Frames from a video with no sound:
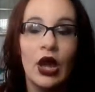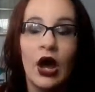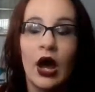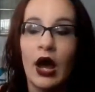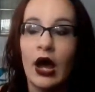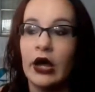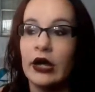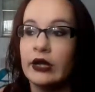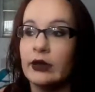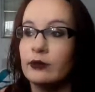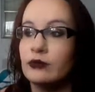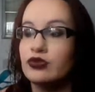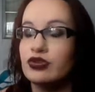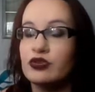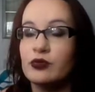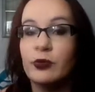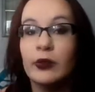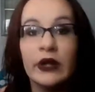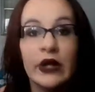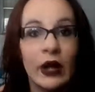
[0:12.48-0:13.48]
I am
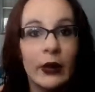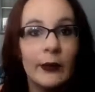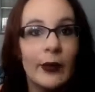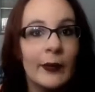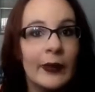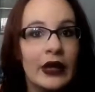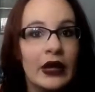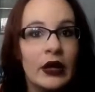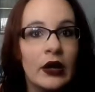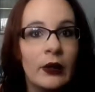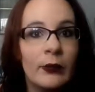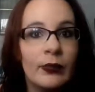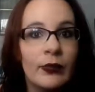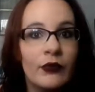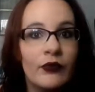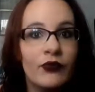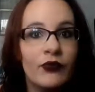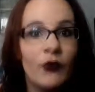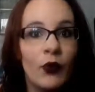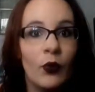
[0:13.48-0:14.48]
just putting on my makeup
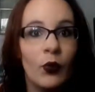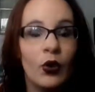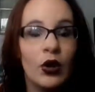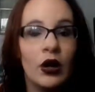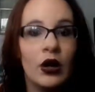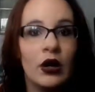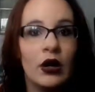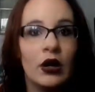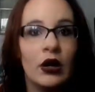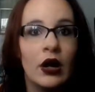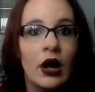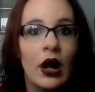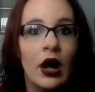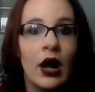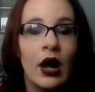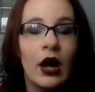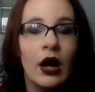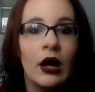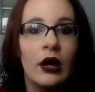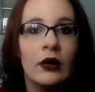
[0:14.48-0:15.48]
for
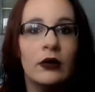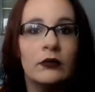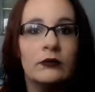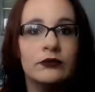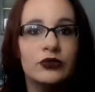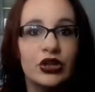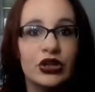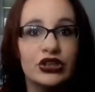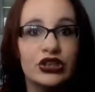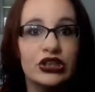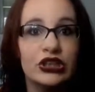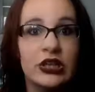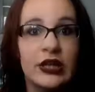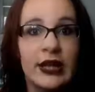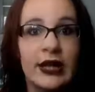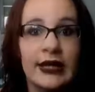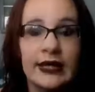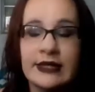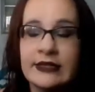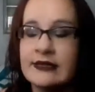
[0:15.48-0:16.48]
uh, church
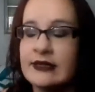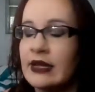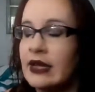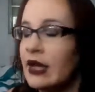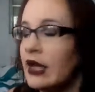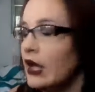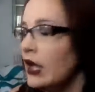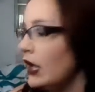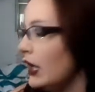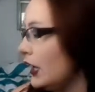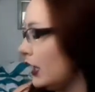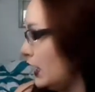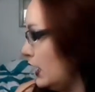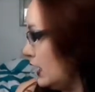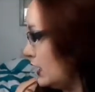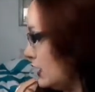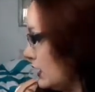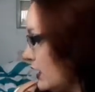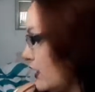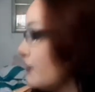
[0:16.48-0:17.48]
tonight.
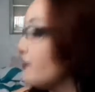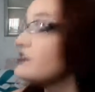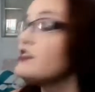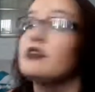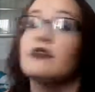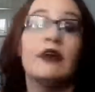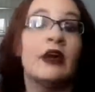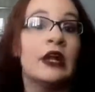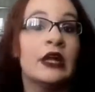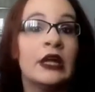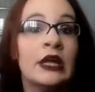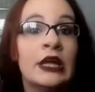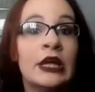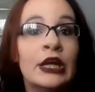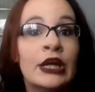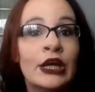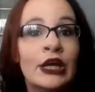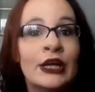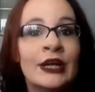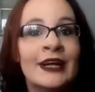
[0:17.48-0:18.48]
And I have Savannah
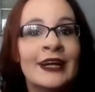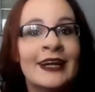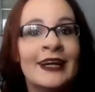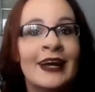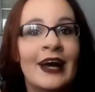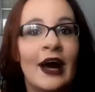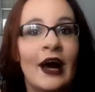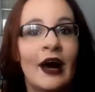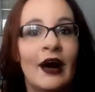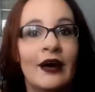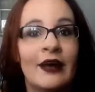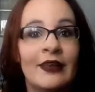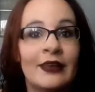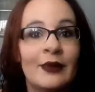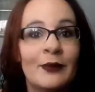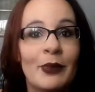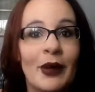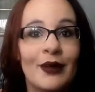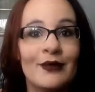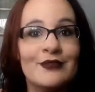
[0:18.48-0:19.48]
here uh,
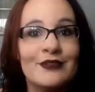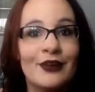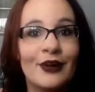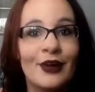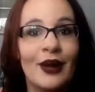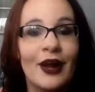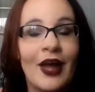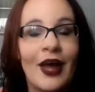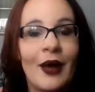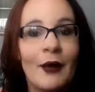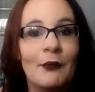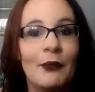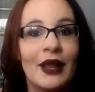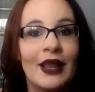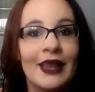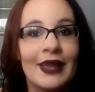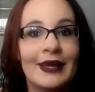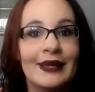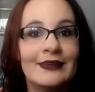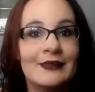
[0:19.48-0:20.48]
in the bouncer. My
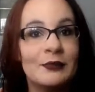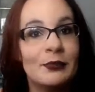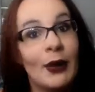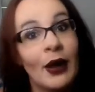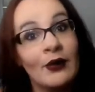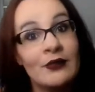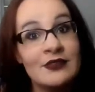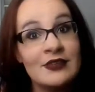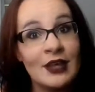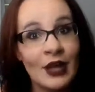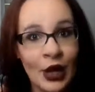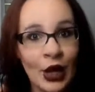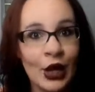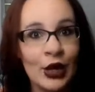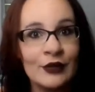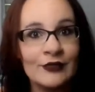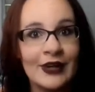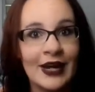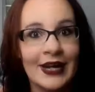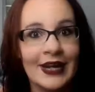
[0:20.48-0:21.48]
leg is bouncing
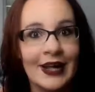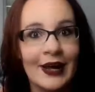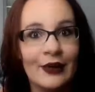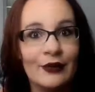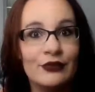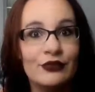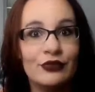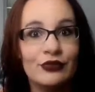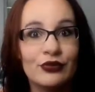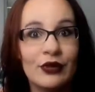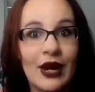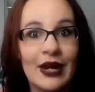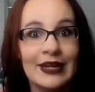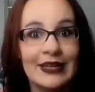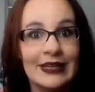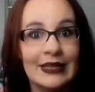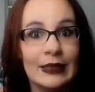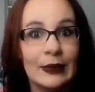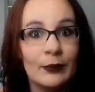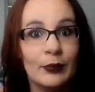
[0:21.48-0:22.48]
her right now to try to
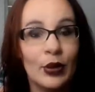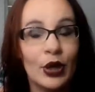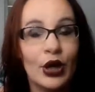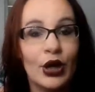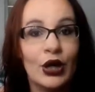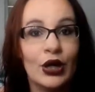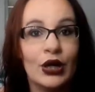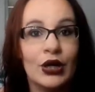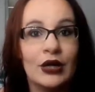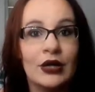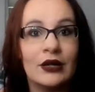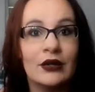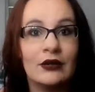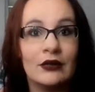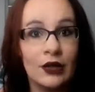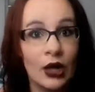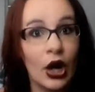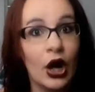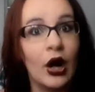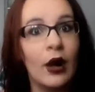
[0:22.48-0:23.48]
keep her
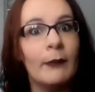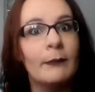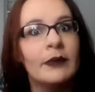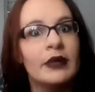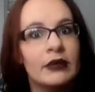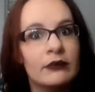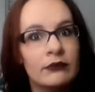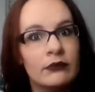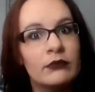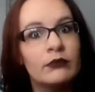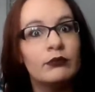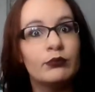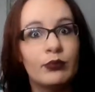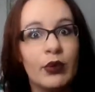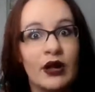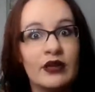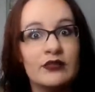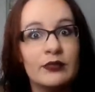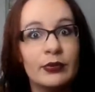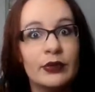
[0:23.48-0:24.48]
calm and
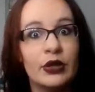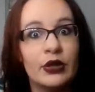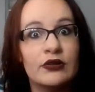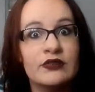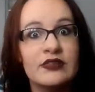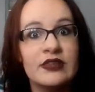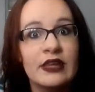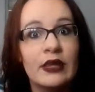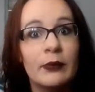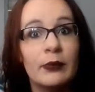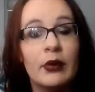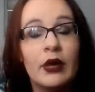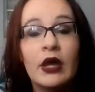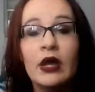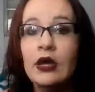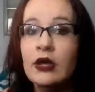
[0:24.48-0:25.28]
possibly go to sleep.